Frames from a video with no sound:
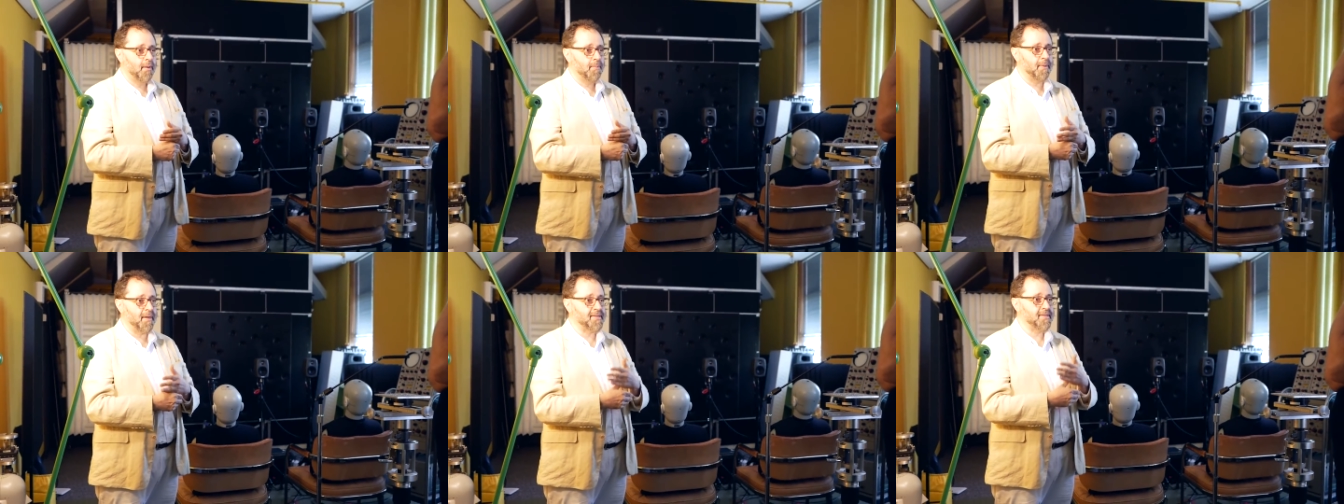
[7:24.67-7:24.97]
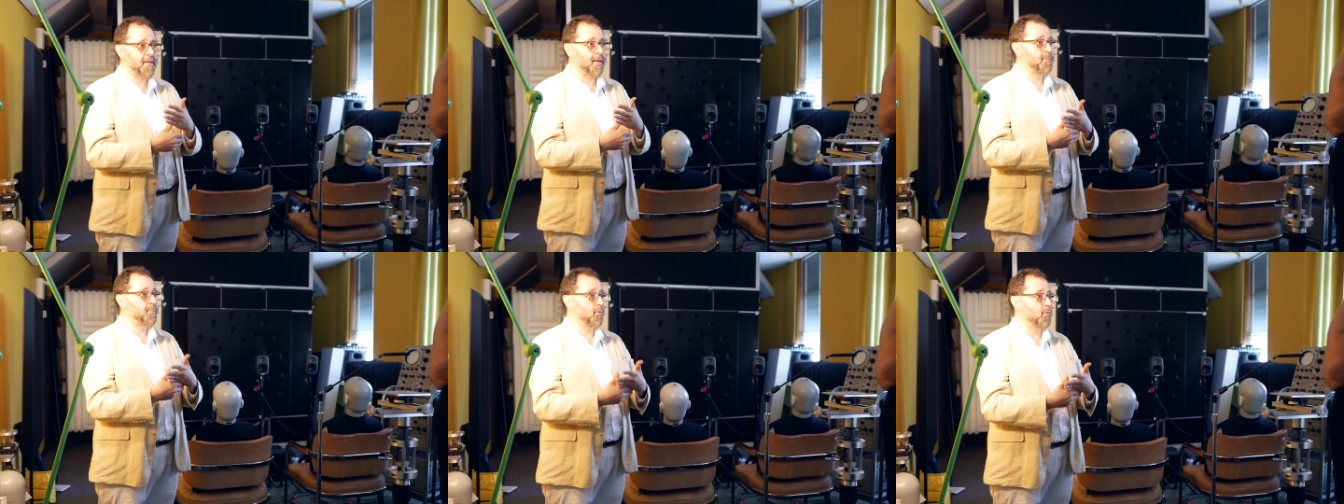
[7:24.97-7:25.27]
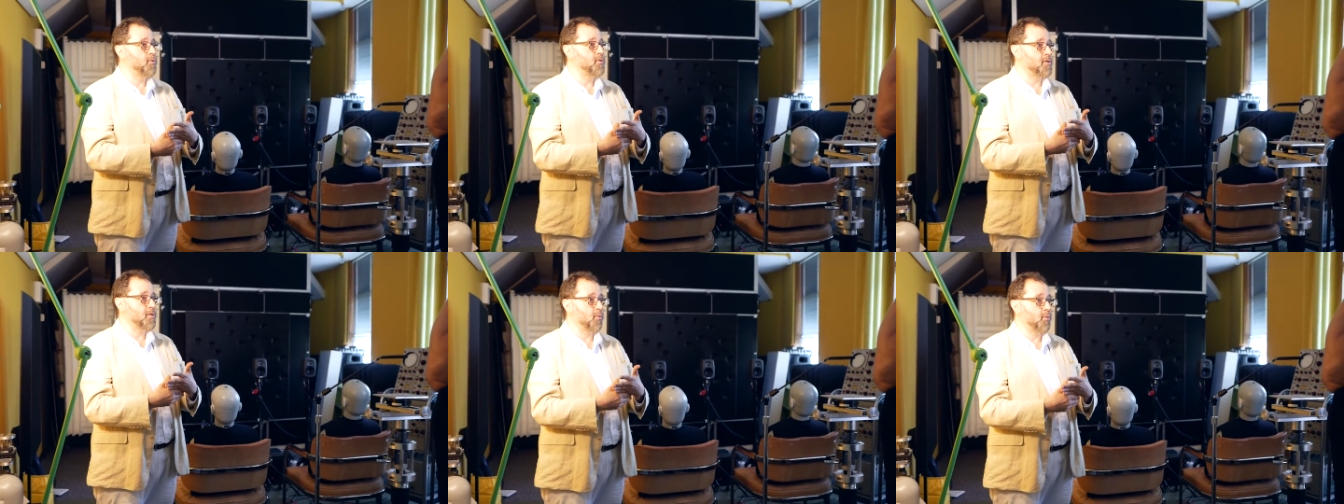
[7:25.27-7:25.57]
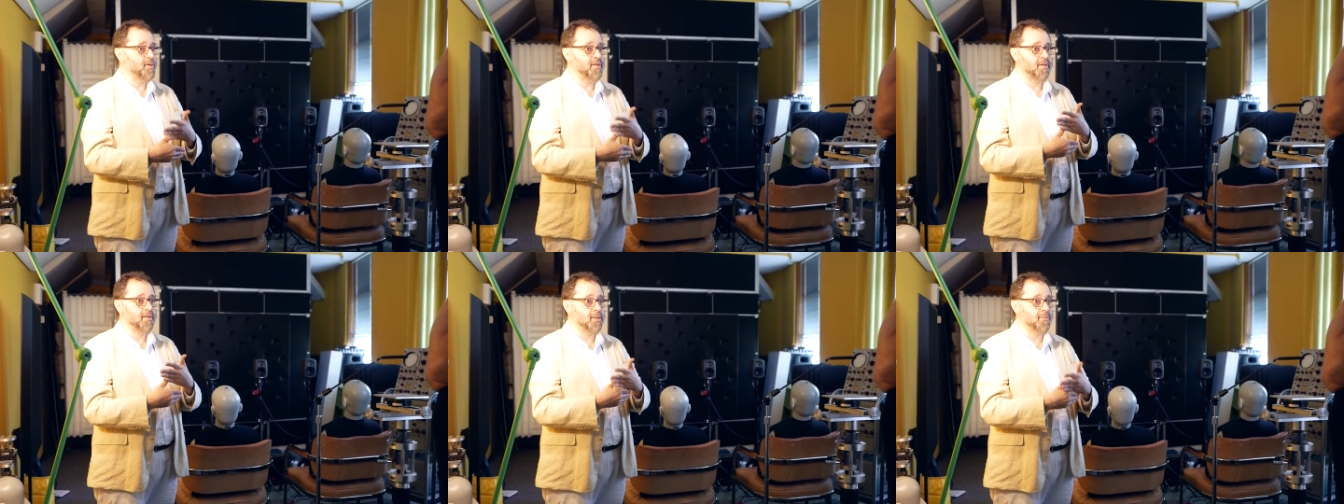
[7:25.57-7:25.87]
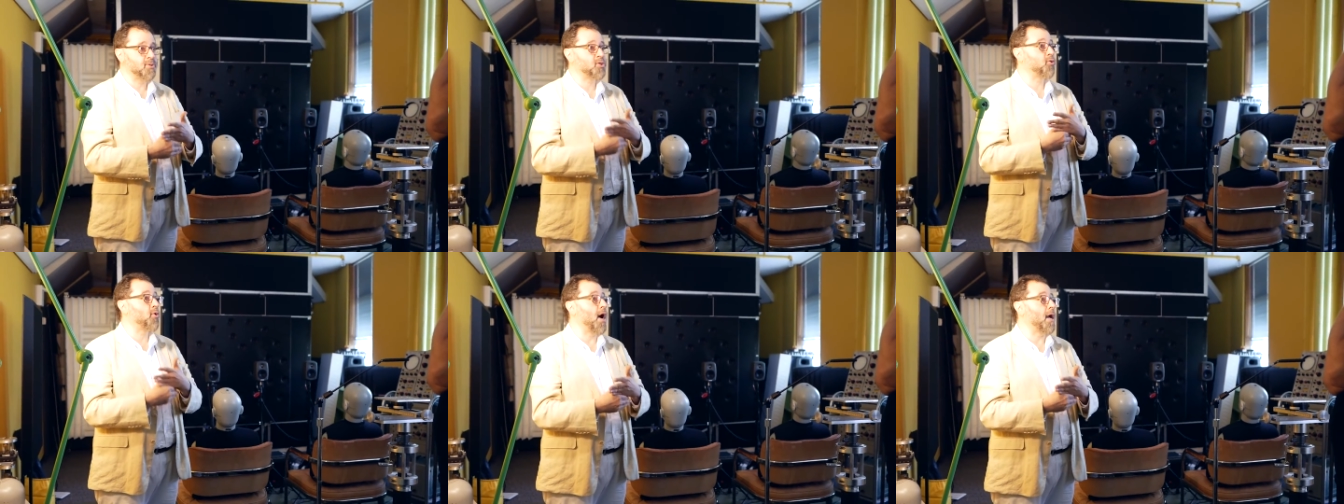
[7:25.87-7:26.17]
Marcel Proust, was a
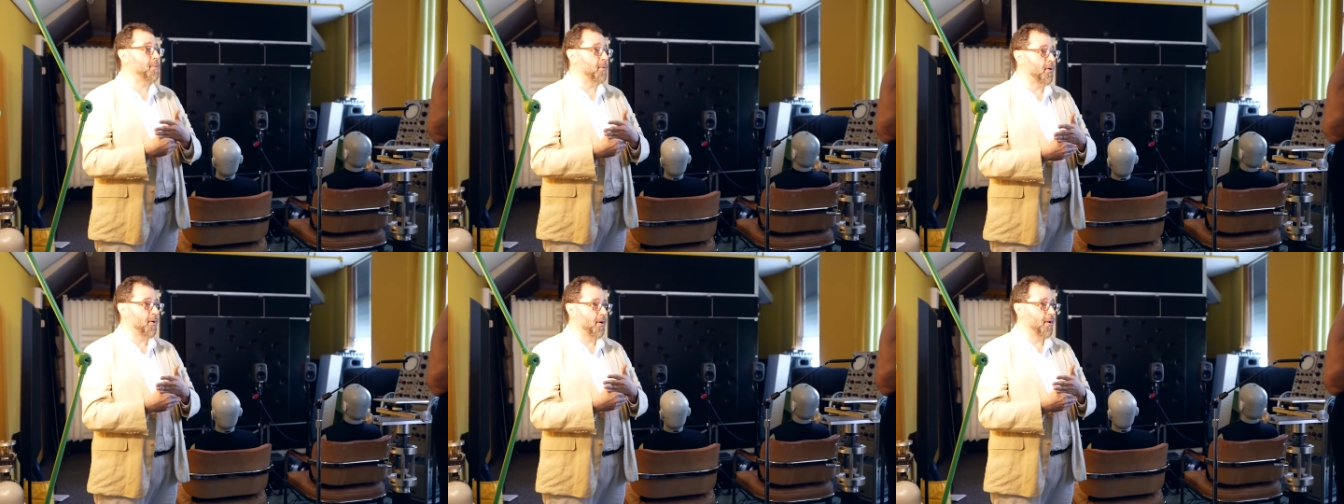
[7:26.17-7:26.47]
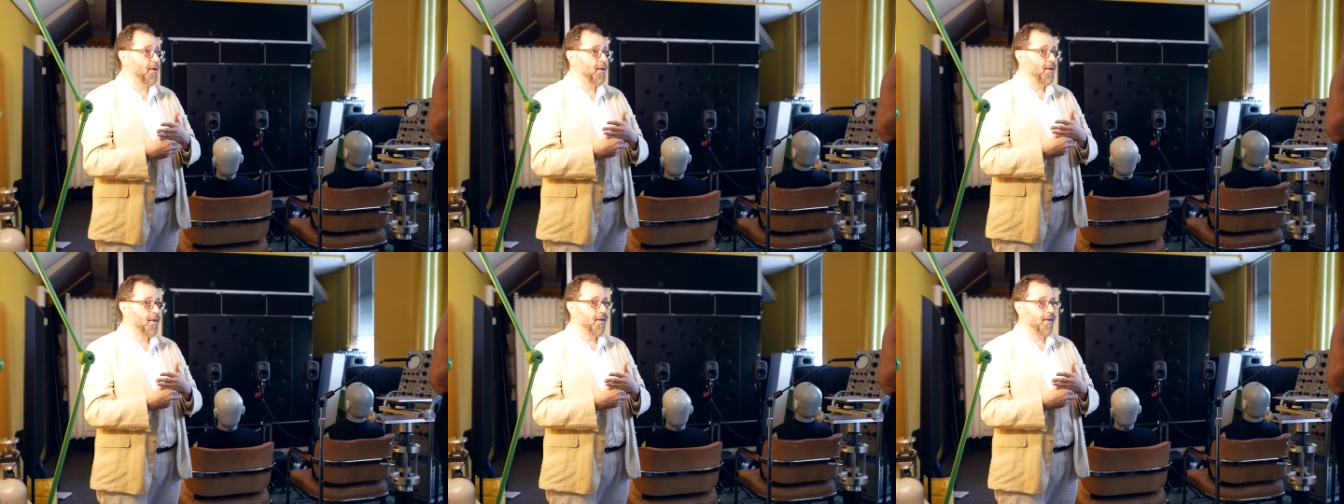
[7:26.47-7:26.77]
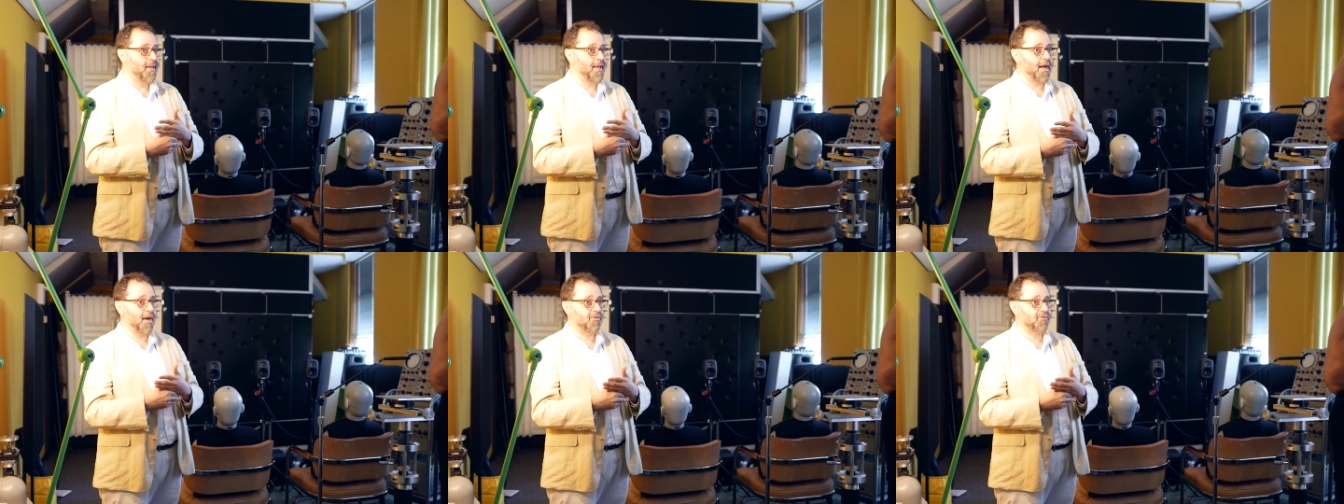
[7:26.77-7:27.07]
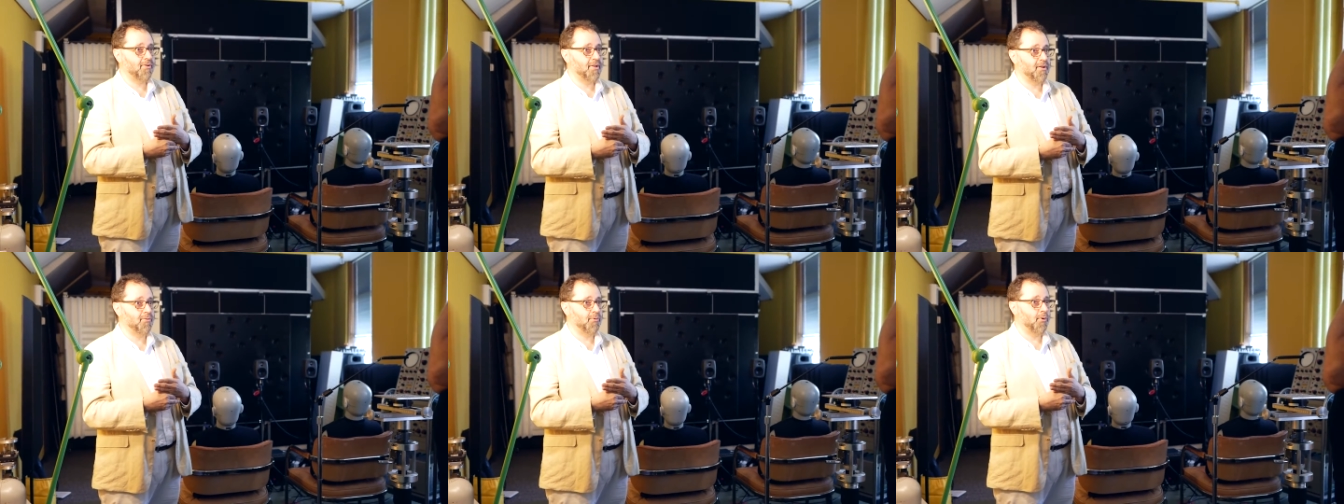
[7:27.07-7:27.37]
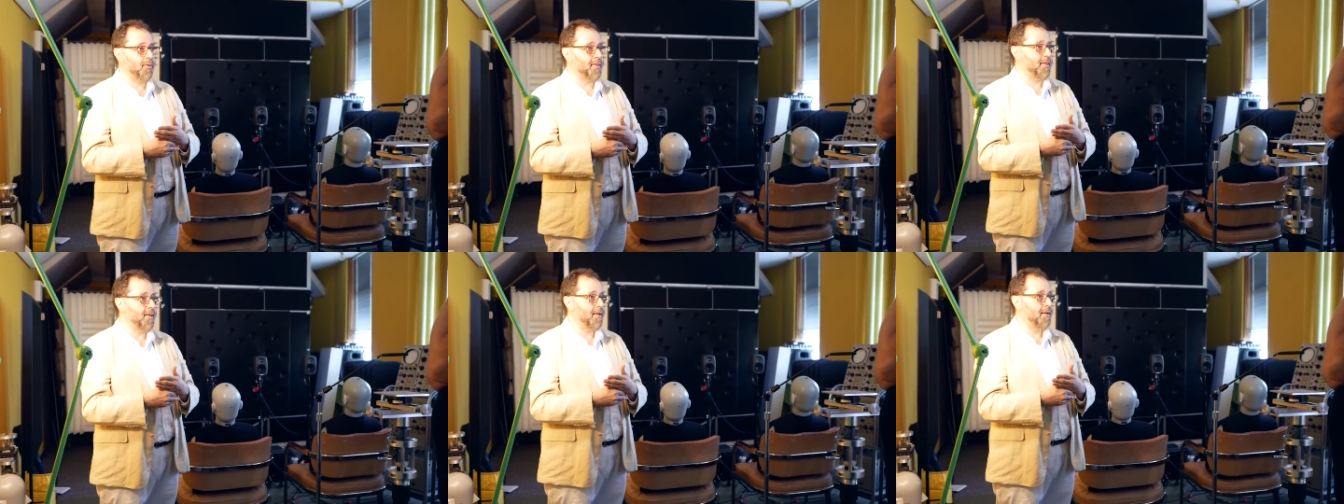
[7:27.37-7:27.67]
subscriber. He actually
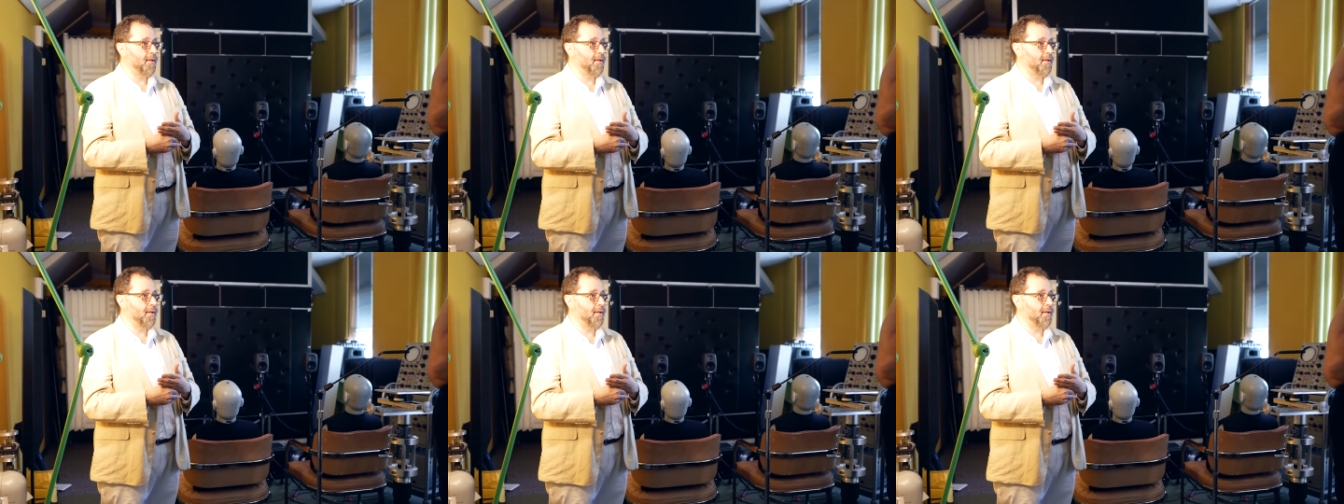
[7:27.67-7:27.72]
wrote